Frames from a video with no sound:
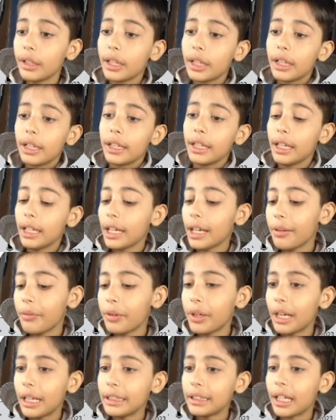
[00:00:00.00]
here I
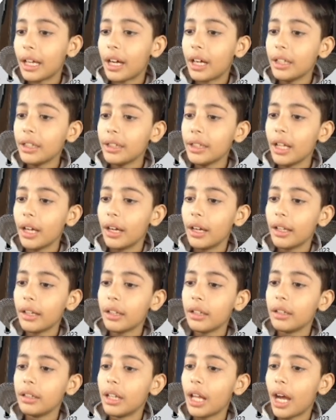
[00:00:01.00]
will write
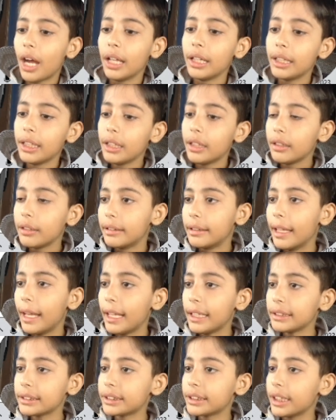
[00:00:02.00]
underline.
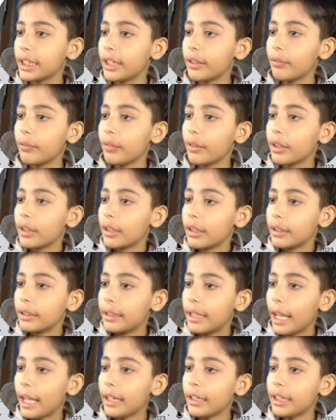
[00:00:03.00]
Then save.
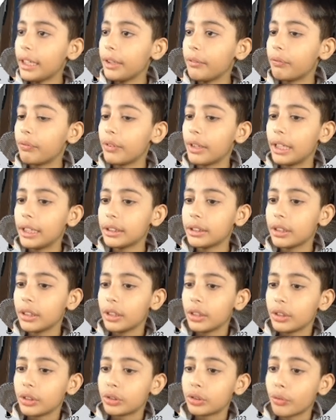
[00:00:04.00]
Then refresh.
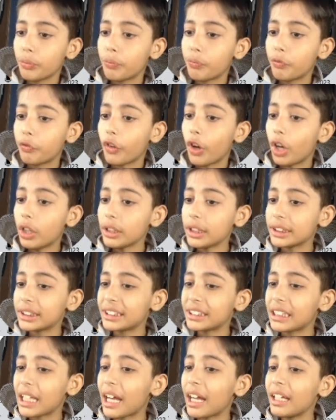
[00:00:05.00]
So font
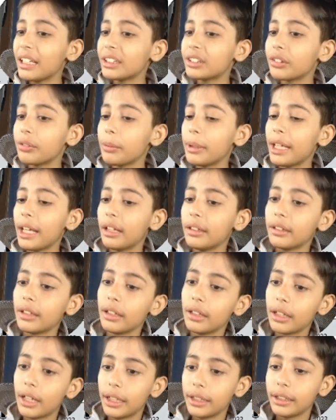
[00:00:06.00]
style should be
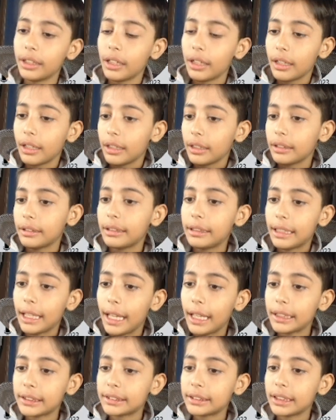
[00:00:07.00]
underline.
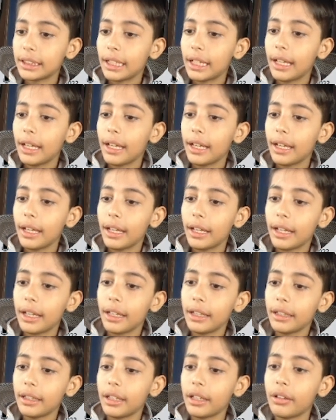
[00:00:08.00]
Text,
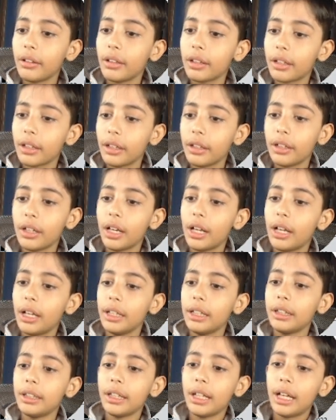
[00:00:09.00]
and here you can
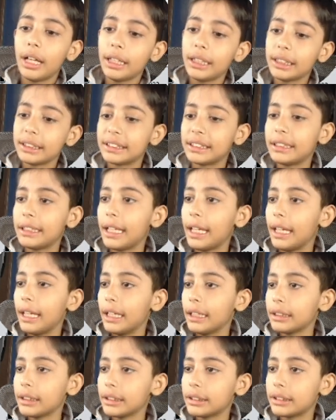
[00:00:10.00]
write like
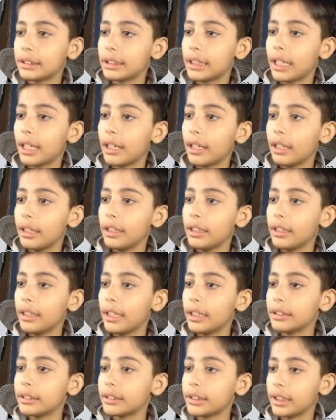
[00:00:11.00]
text style.
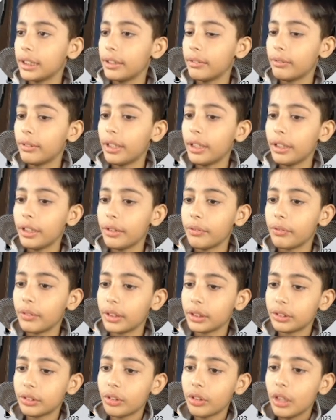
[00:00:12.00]
Then save. Then
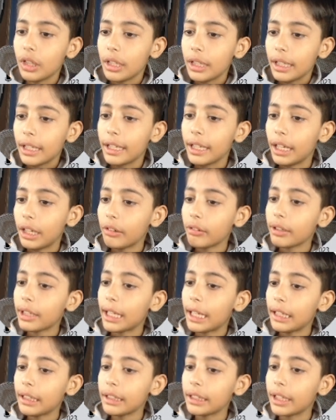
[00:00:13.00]
refresh. So here you
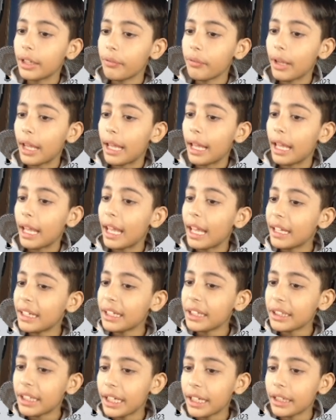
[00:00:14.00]
can give
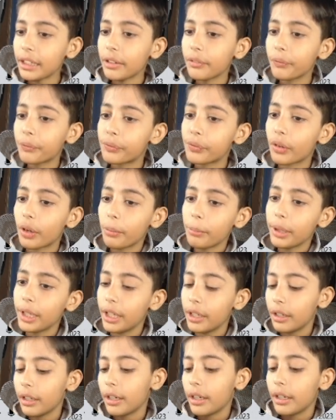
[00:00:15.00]
anything from
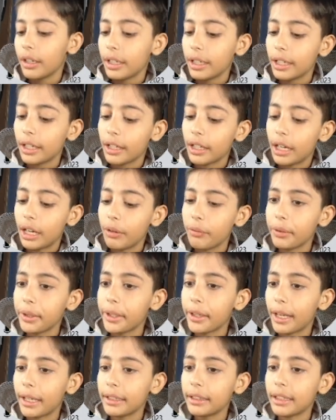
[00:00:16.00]
here. Here I
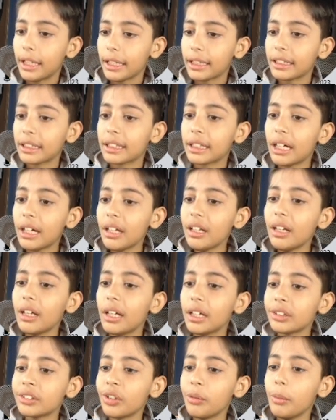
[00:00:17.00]
will write like
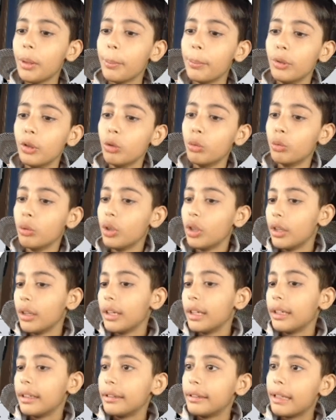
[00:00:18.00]
color should be blue.
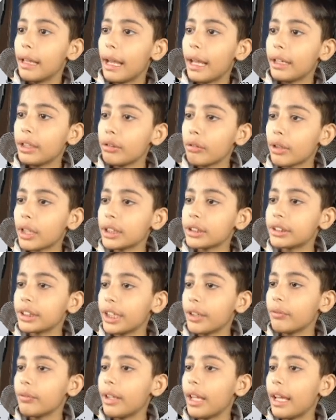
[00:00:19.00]
Then you can
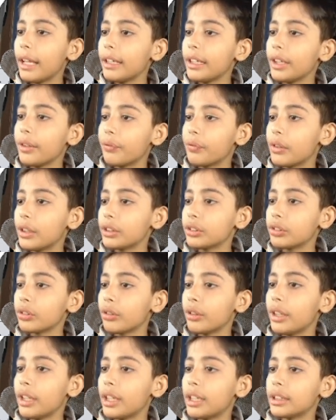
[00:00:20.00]
save. Then refresh.
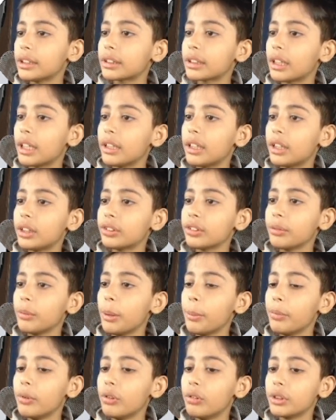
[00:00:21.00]
So here color should
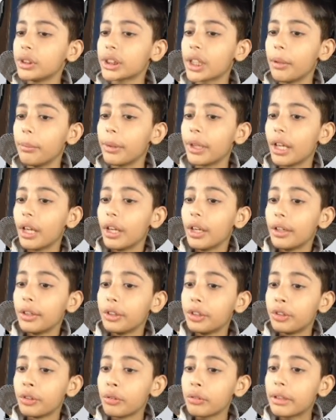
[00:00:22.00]
be blue is coming.
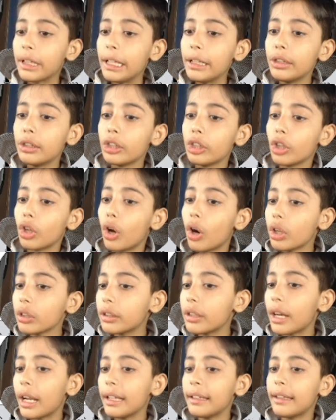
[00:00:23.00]
You cannot
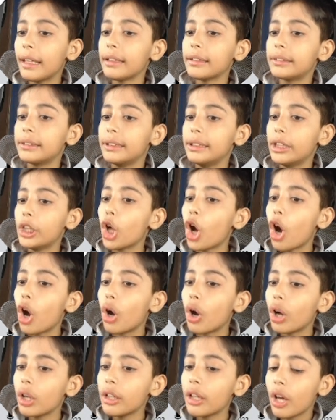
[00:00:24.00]
write this
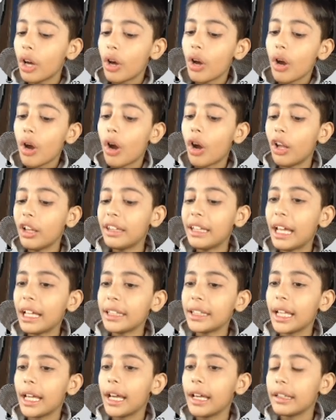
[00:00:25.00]
dot or
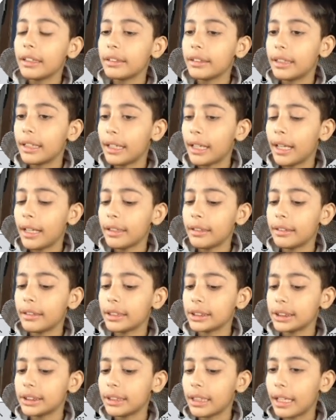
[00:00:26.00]
that
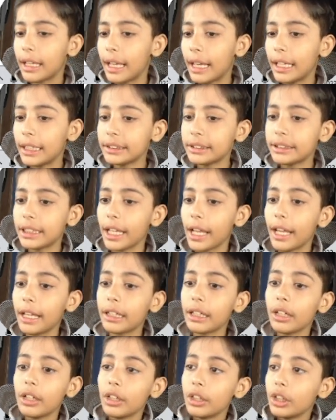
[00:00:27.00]
this
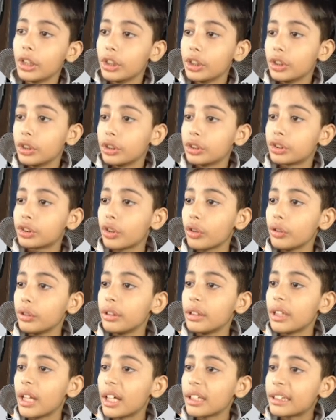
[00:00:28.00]
hashtag. So
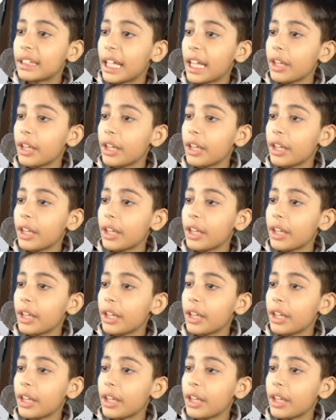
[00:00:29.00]
nothing